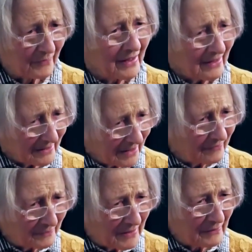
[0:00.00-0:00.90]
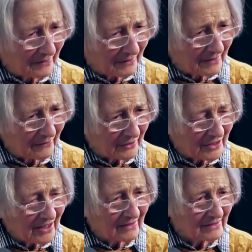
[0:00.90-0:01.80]
Mm. Give people you know a
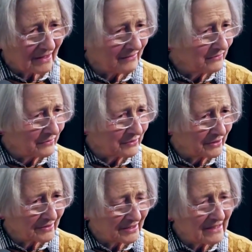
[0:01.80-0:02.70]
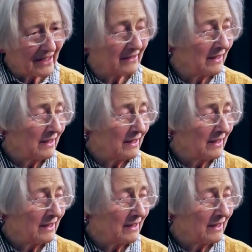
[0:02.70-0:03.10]
chance. I don't know to see that.